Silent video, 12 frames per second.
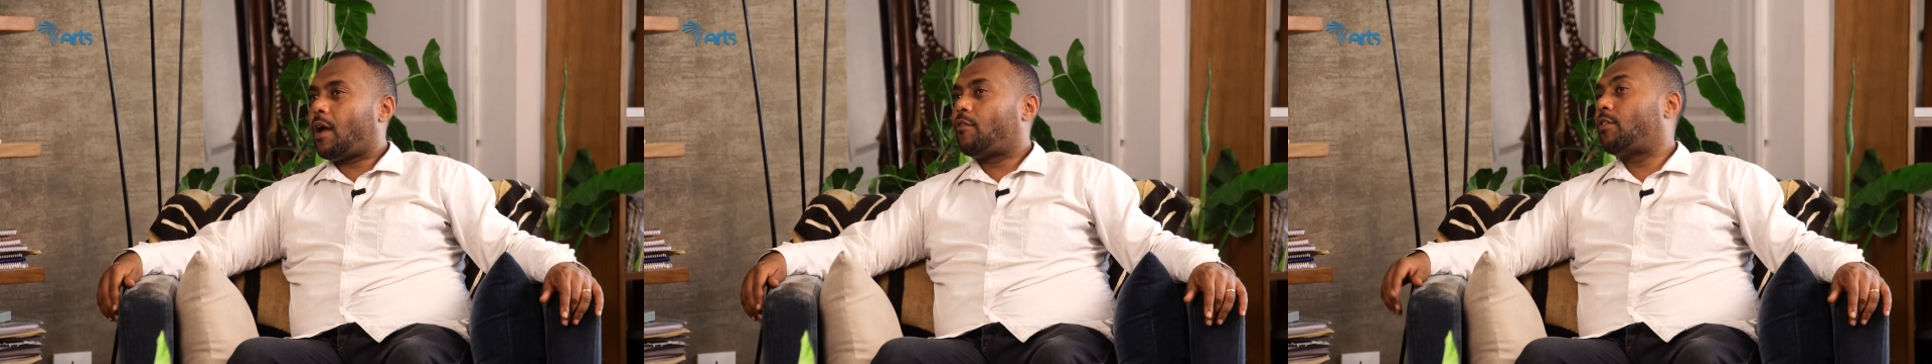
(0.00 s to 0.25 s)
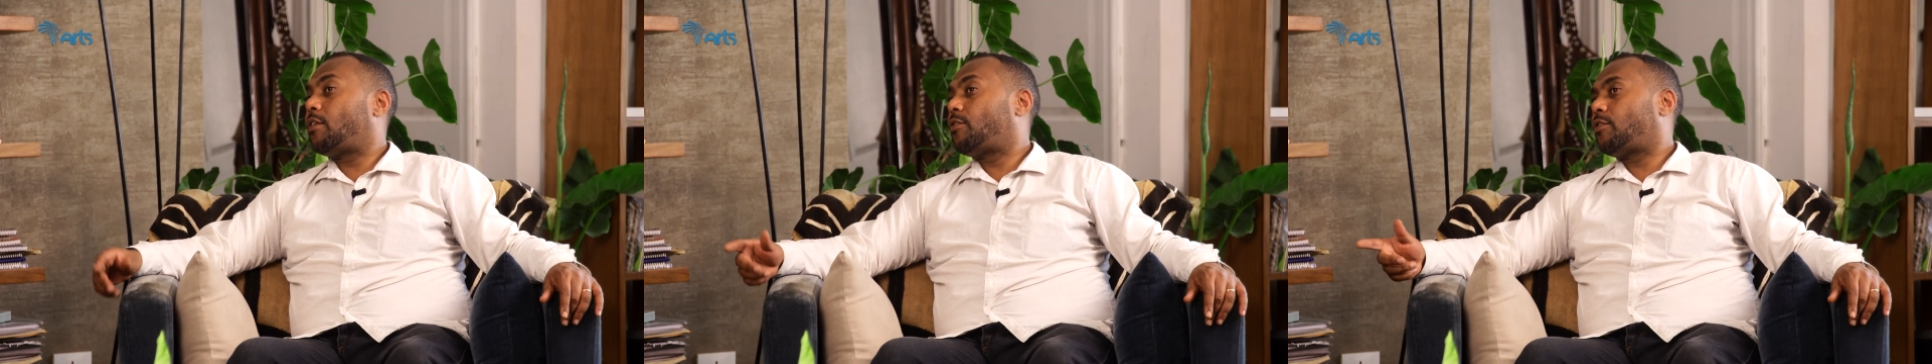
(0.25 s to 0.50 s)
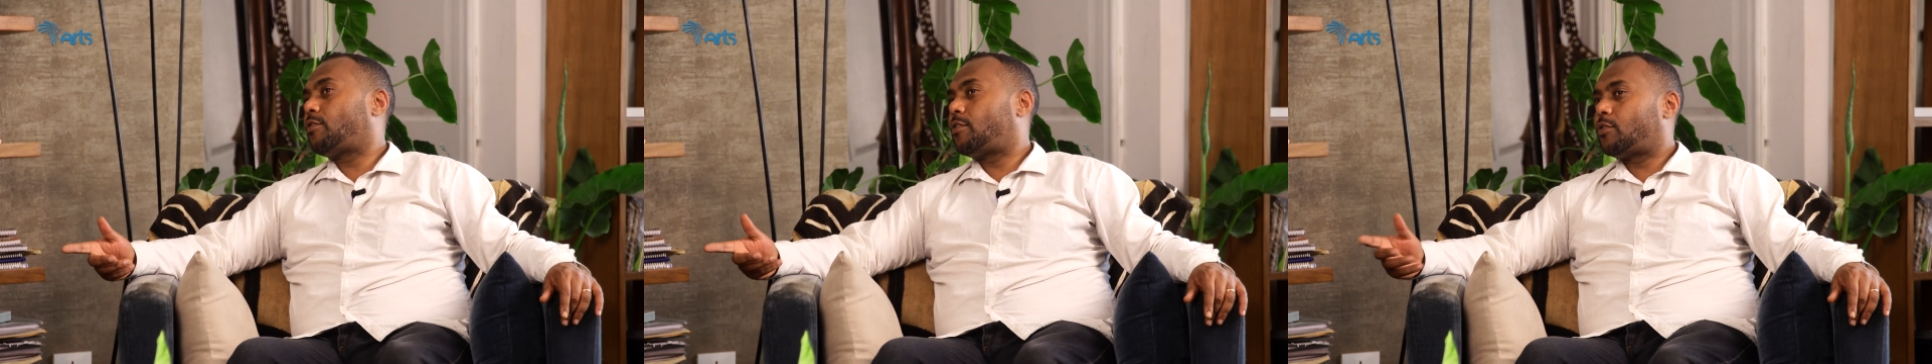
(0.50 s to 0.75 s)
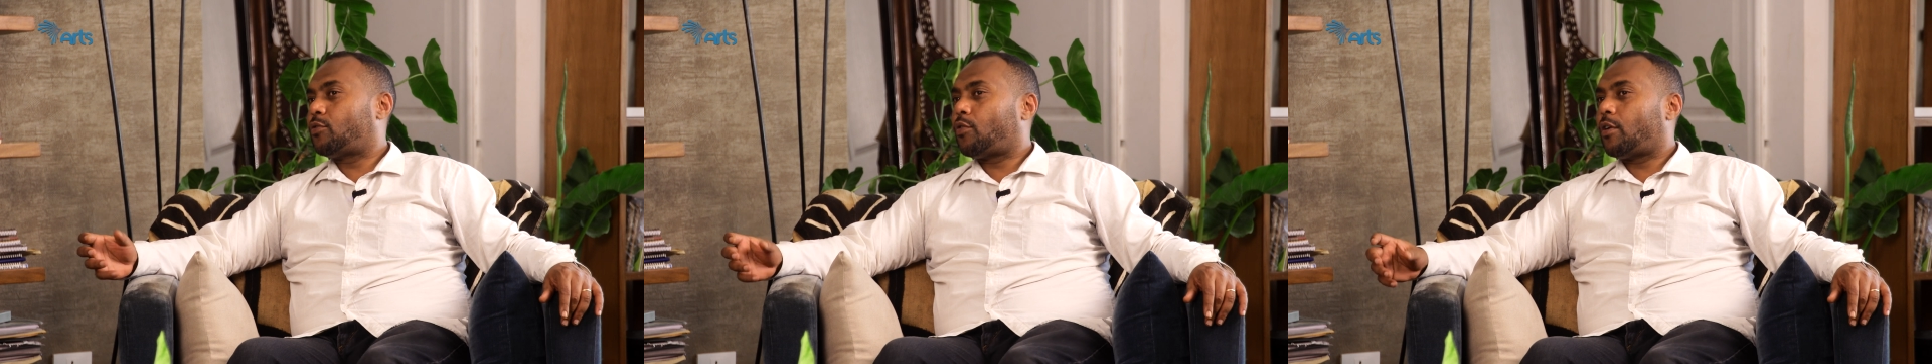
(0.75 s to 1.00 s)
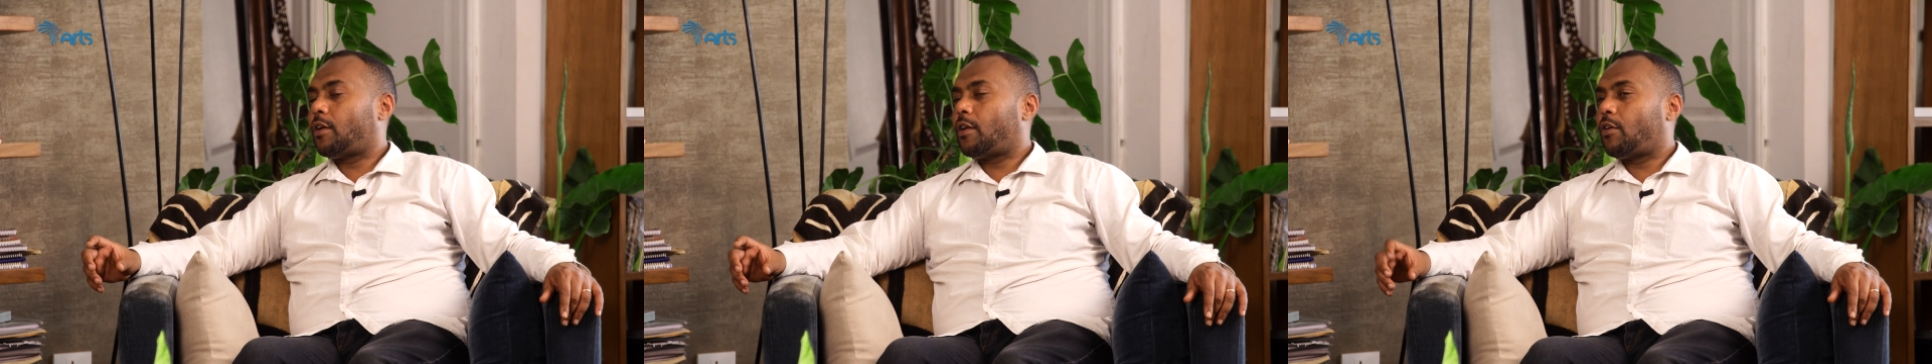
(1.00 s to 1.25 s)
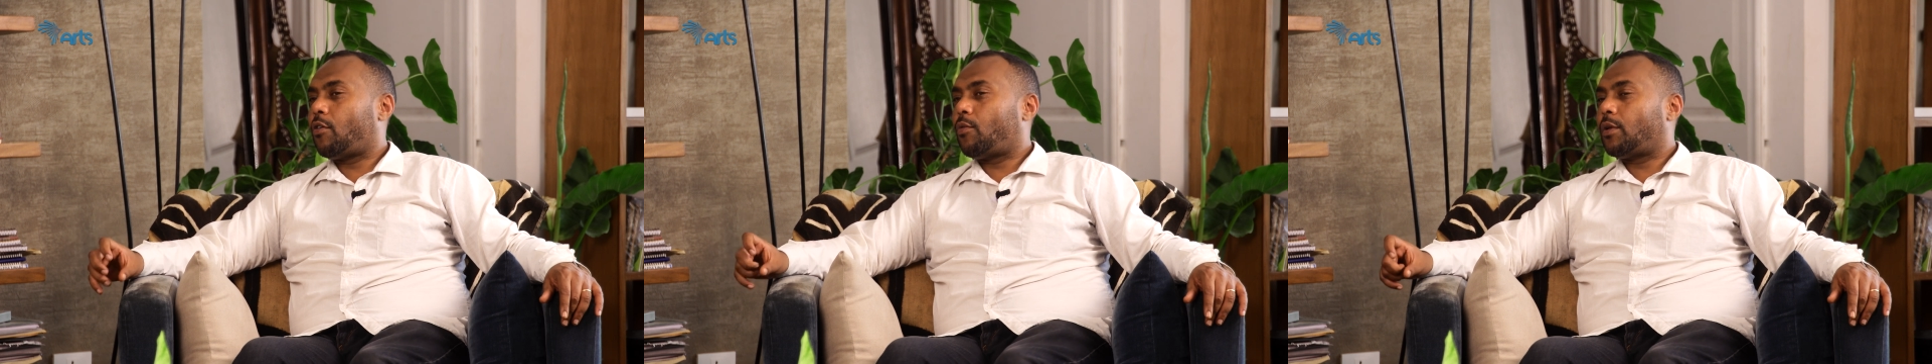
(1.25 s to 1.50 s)
have an interesting story. You
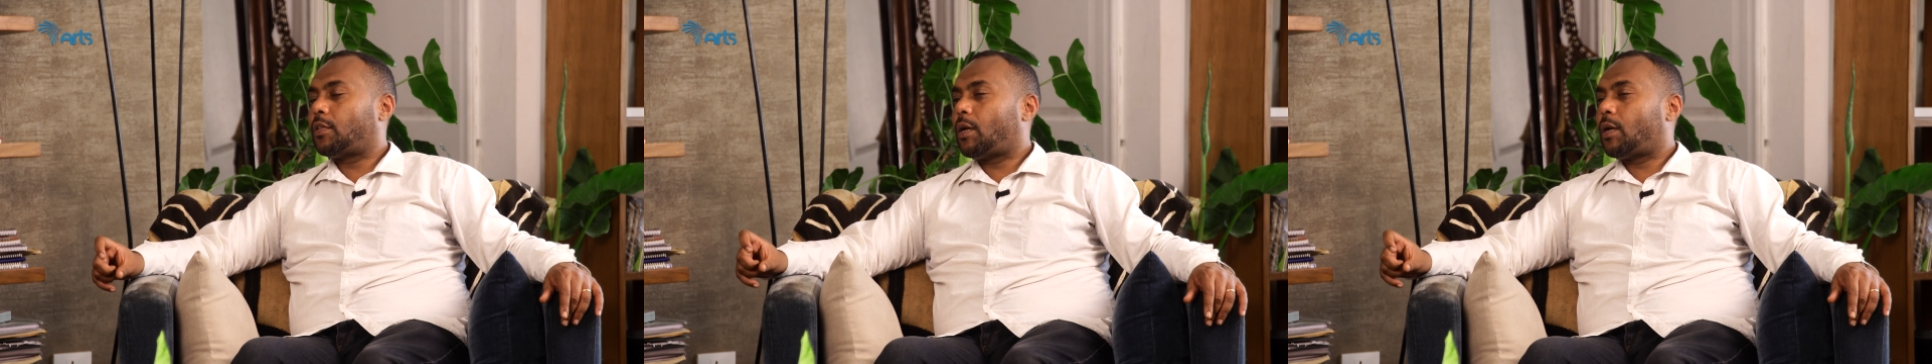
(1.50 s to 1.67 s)
know, one